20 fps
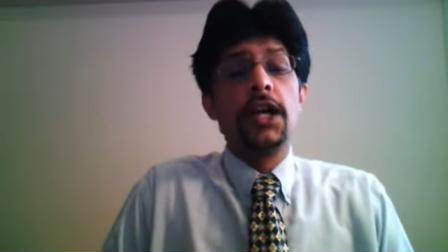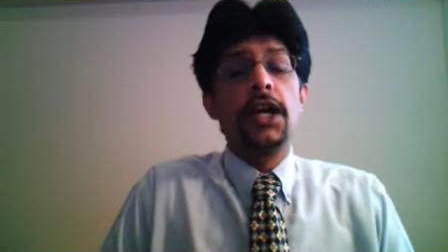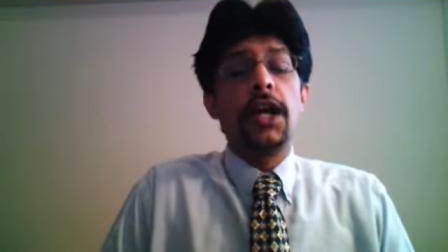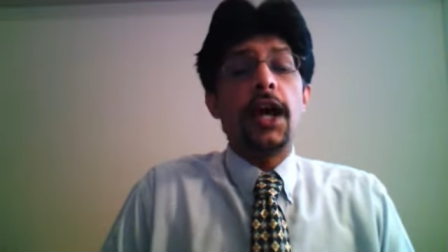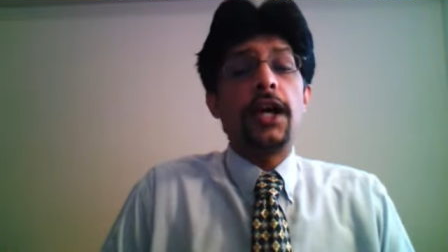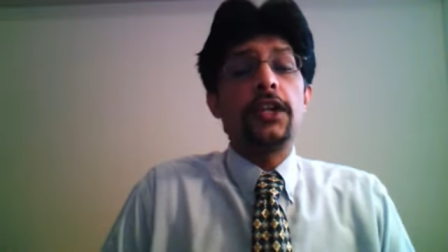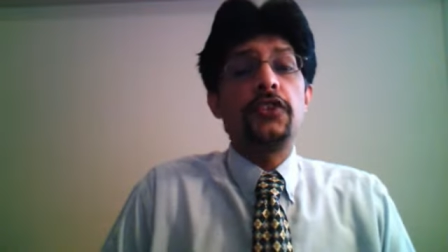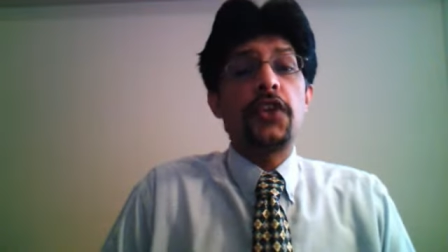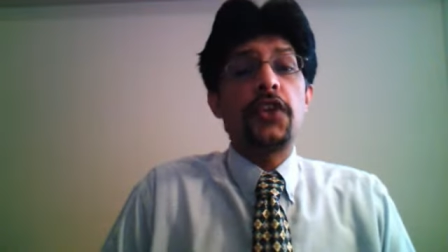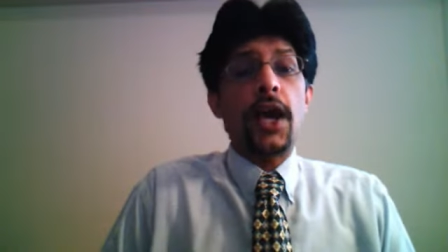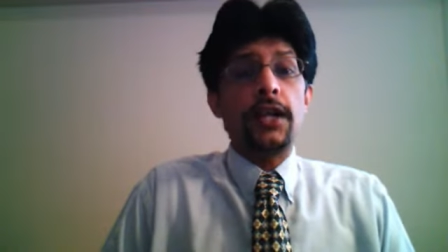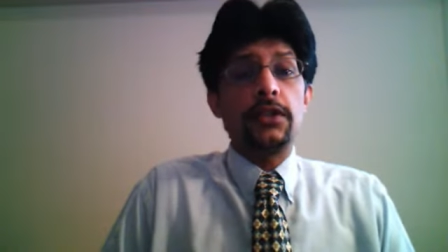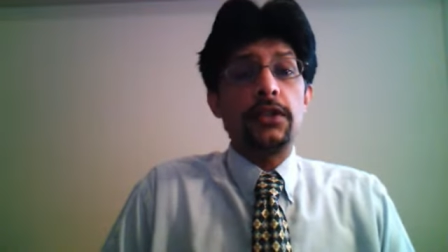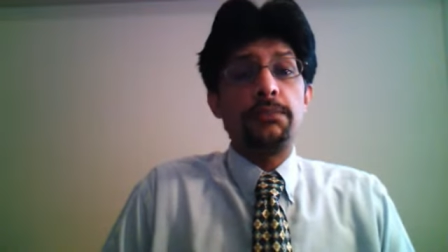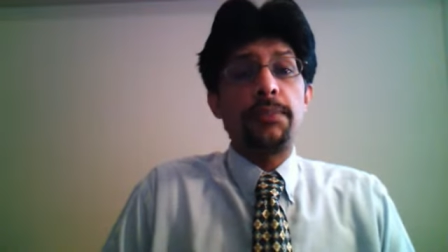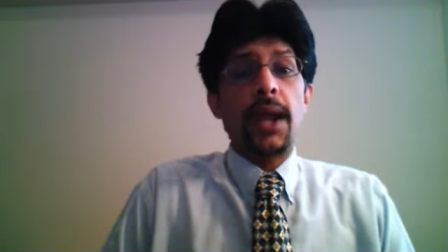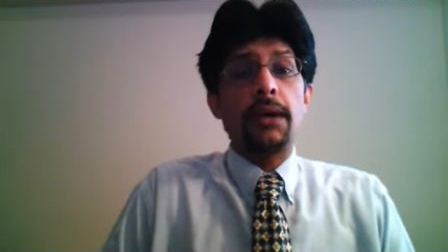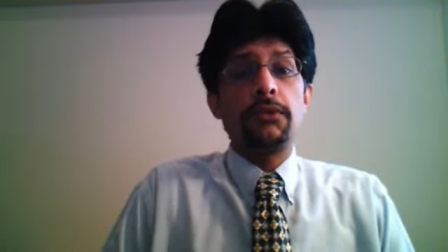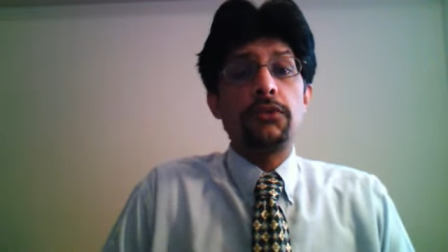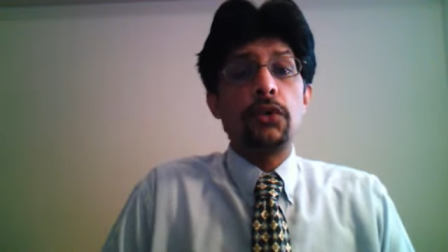And Darren
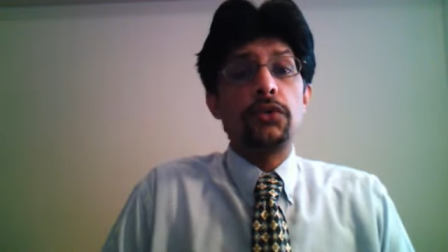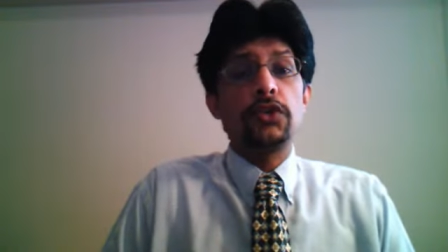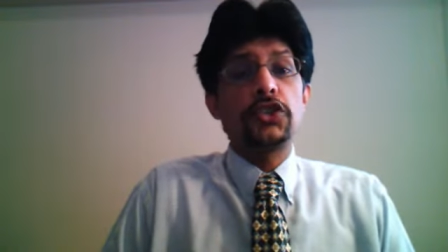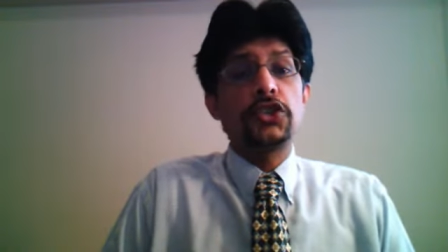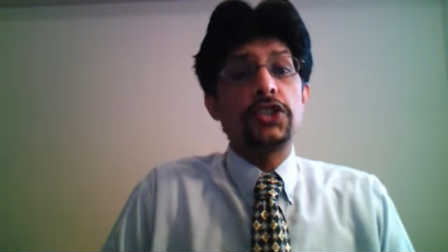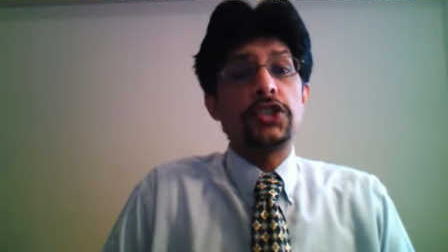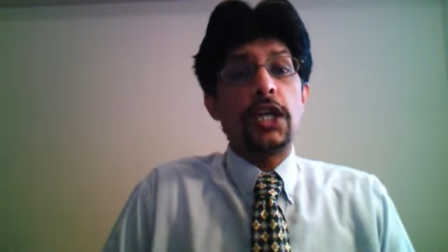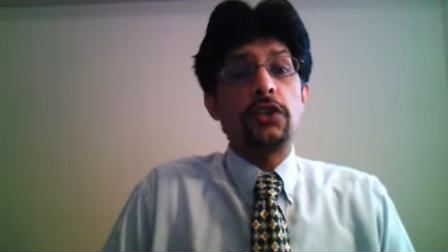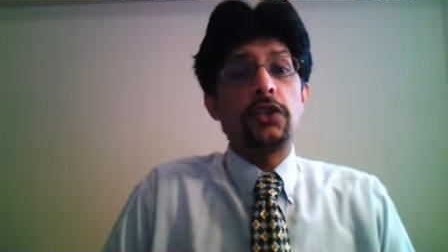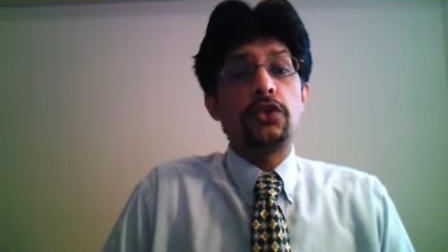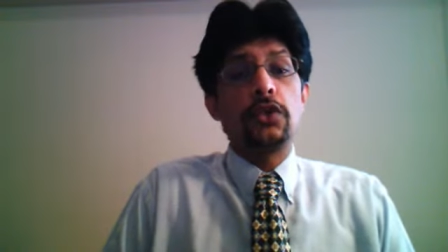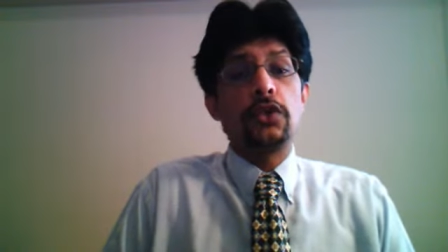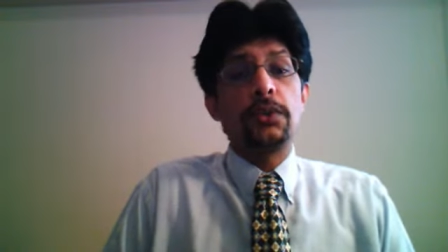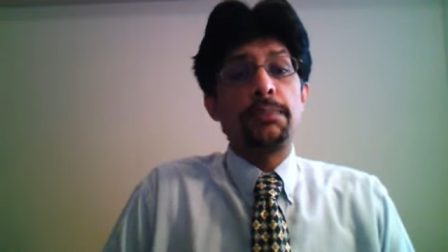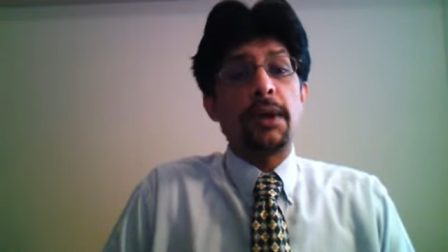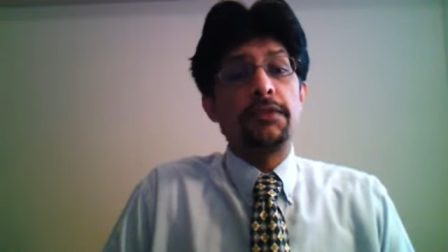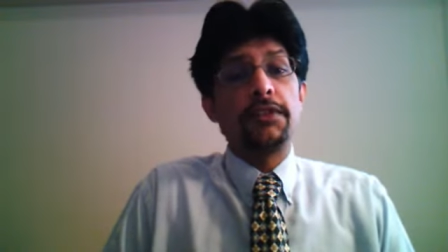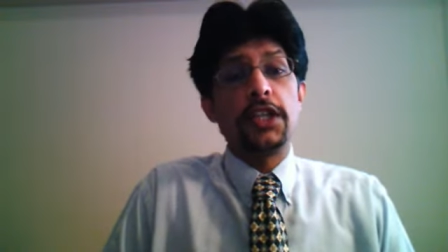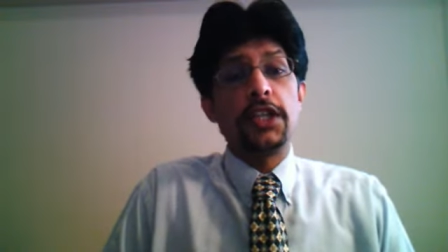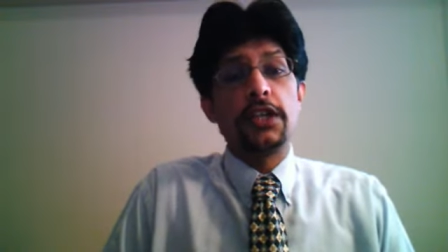Bravo was sent to the
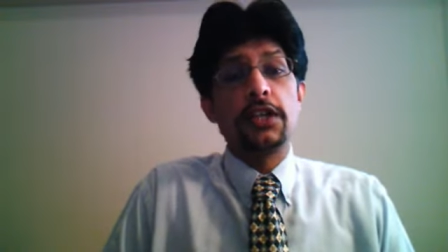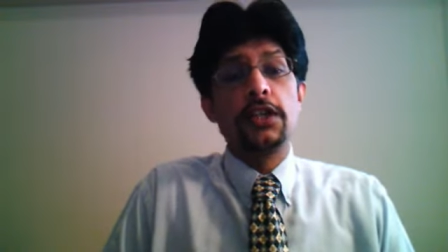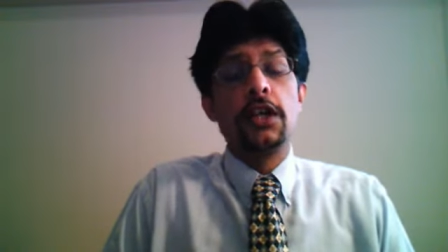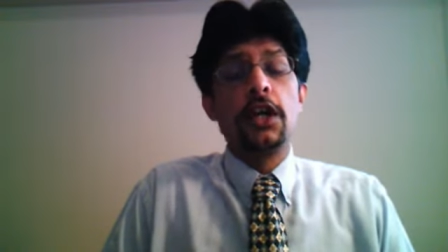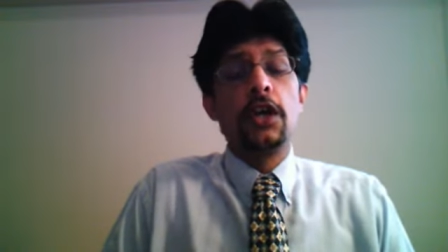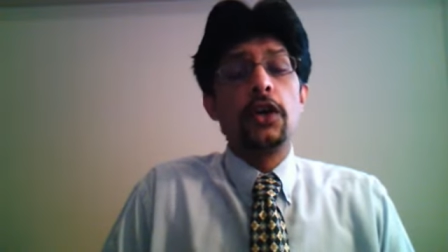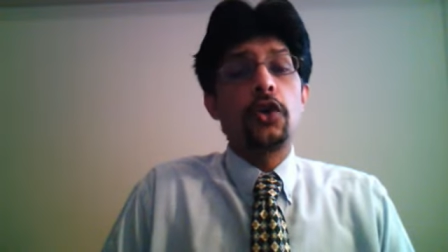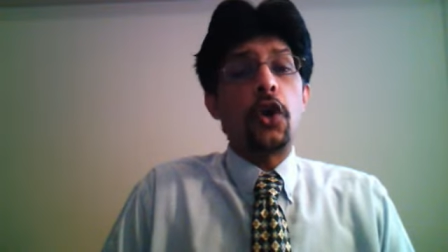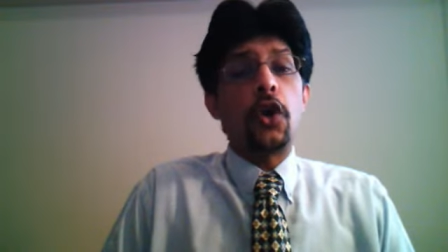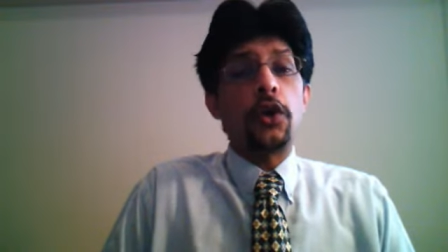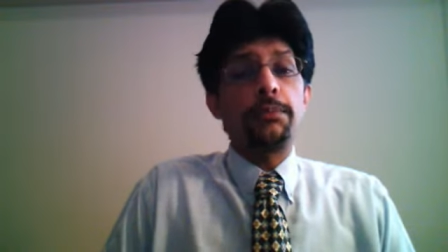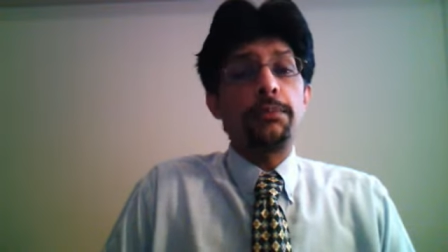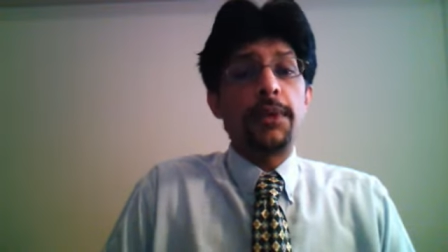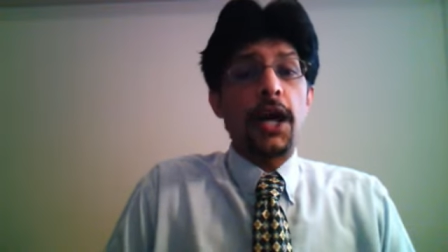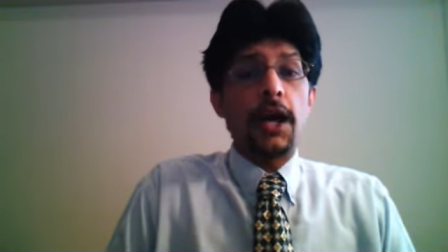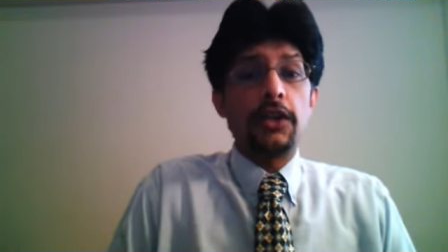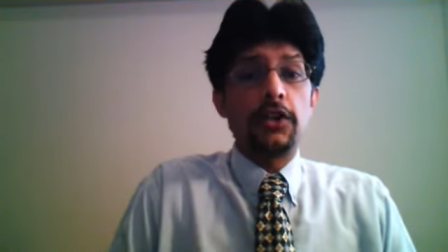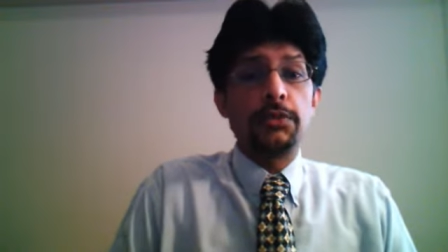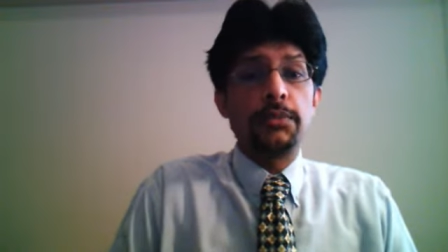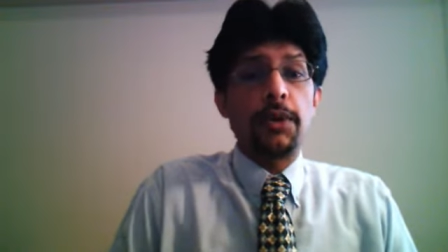pavilion, caught
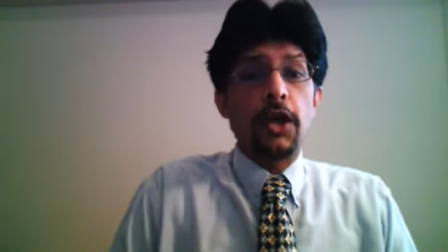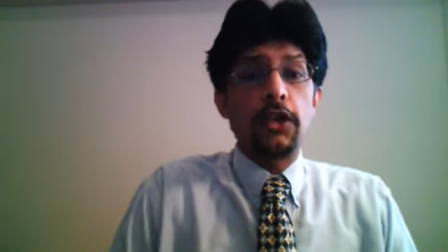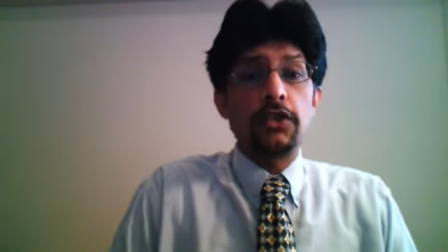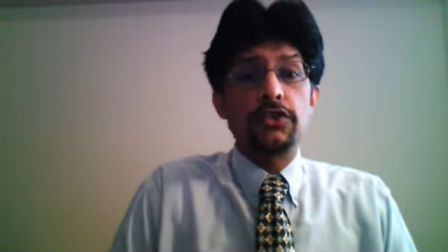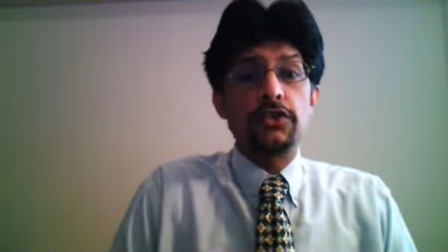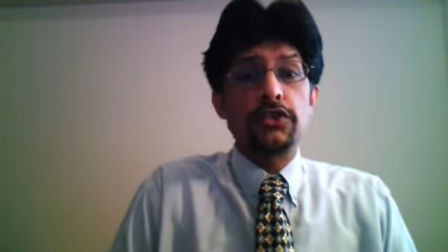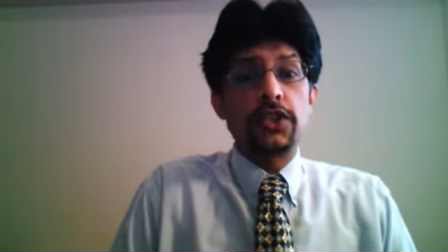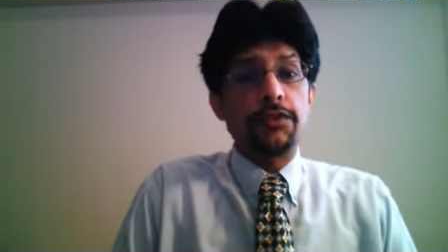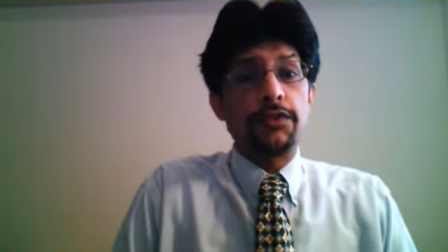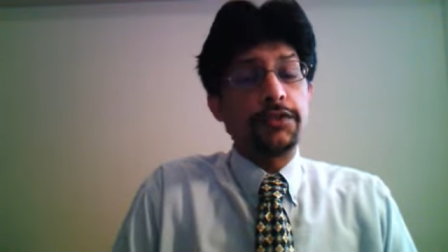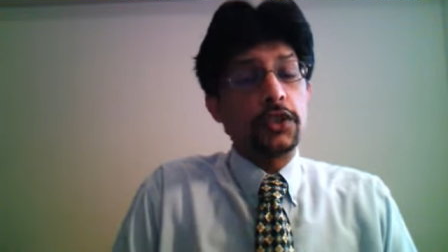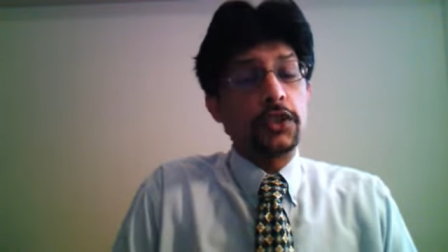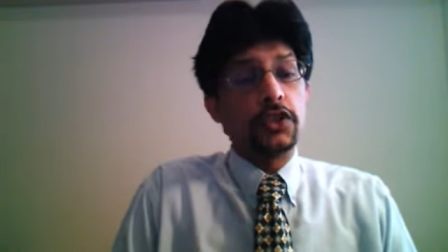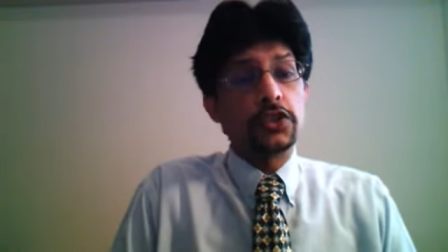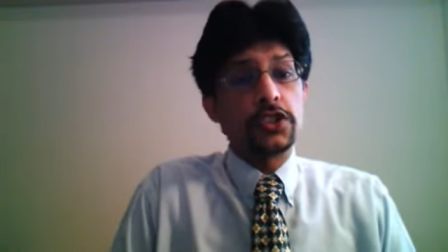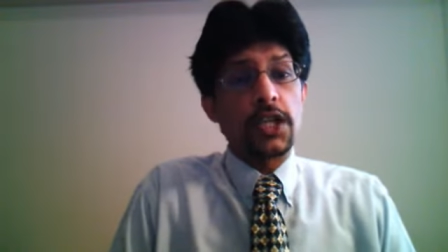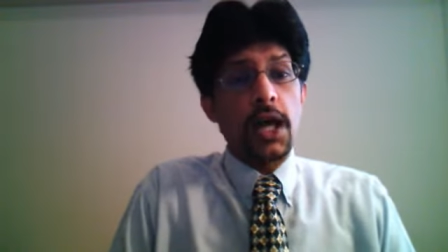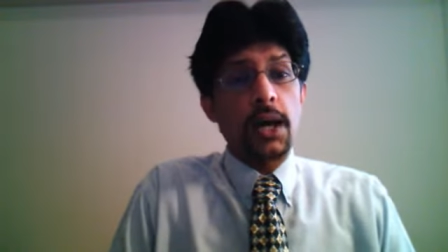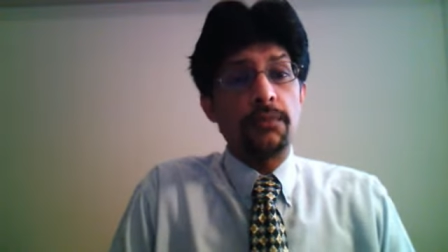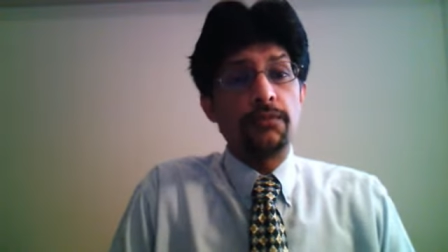behind the bowling of Shafiul
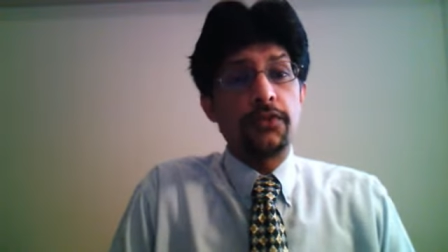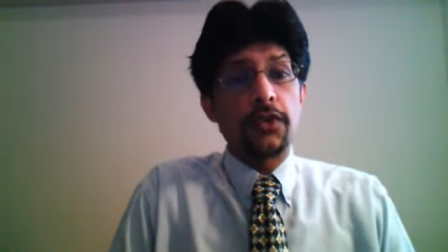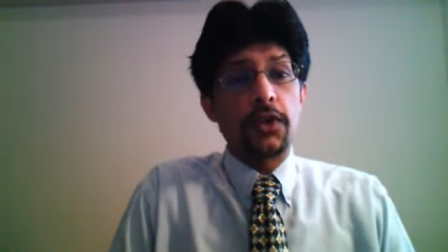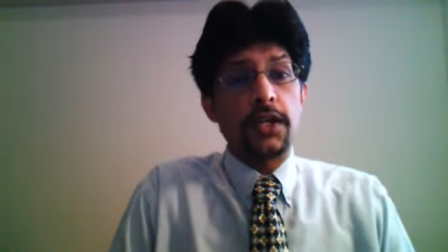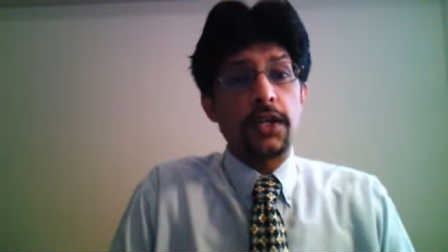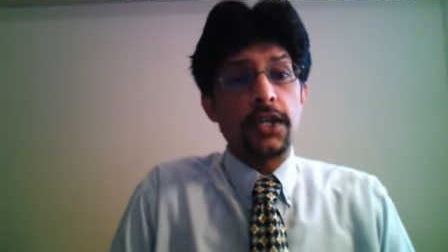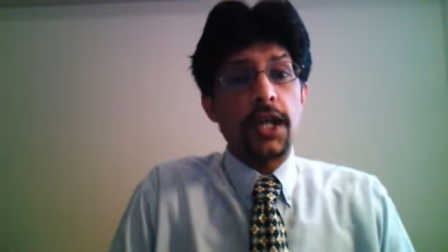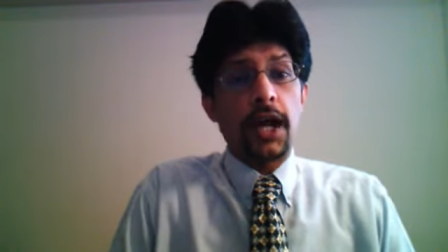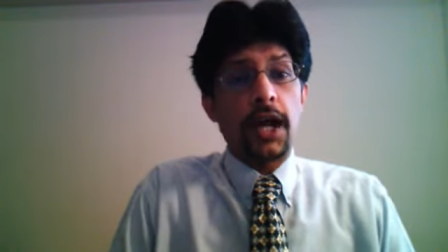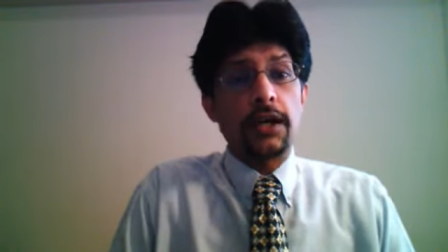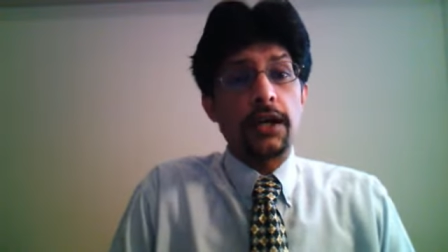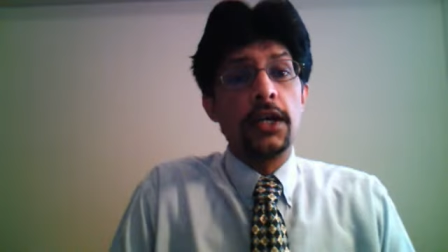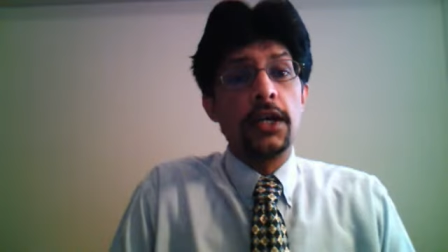Islam for a duck.